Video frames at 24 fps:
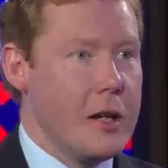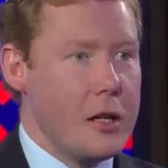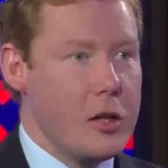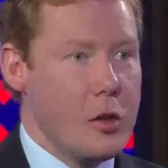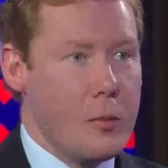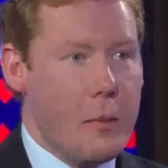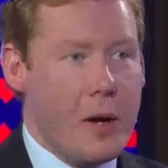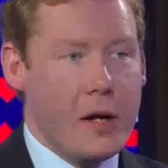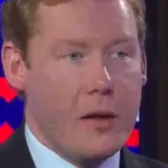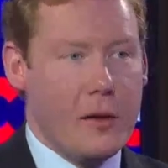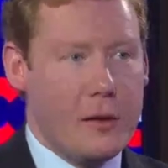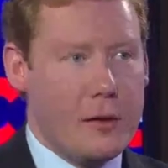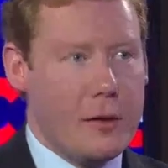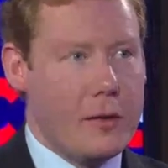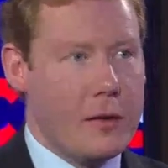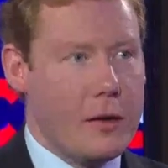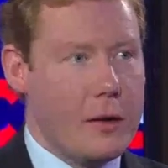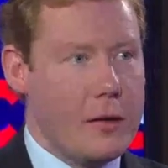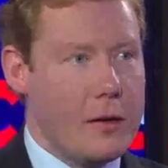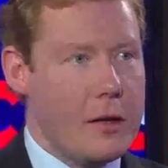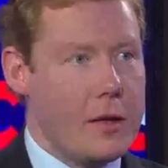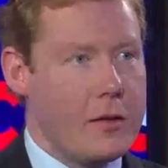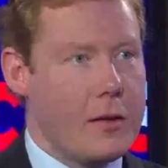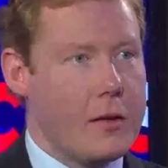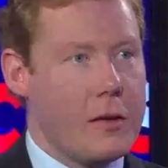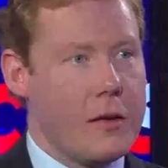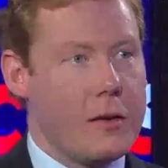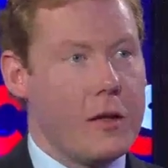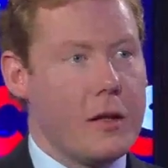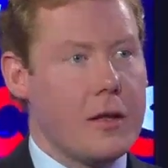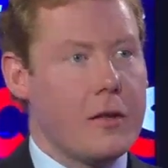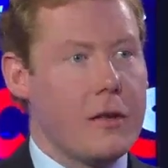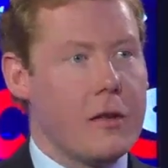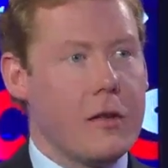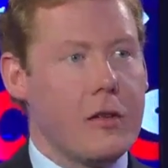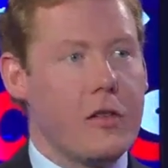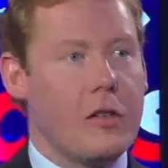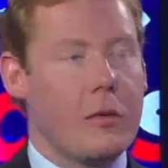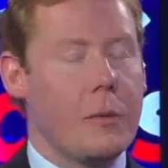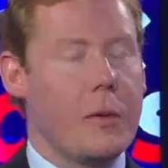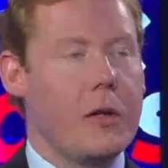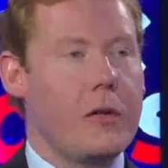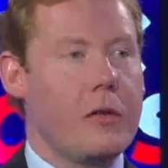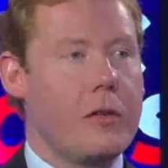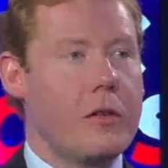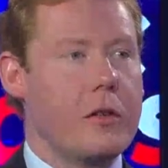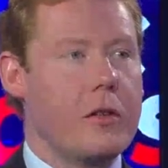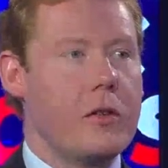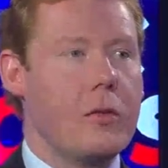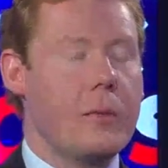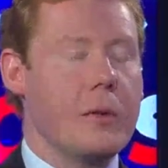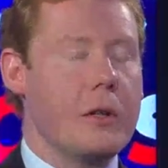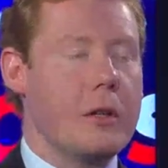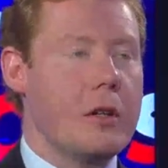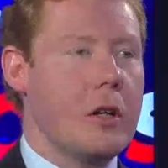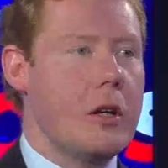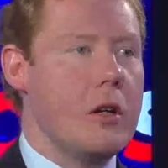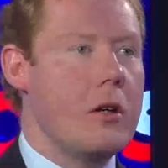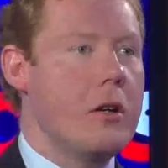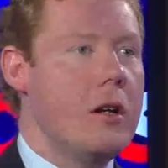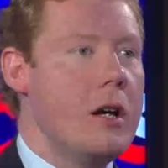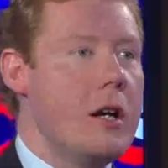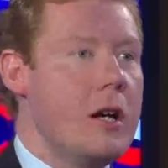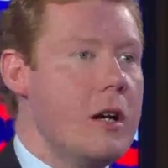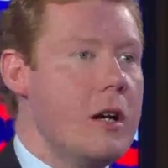You might think that these are the things that it's supposed to do, but no,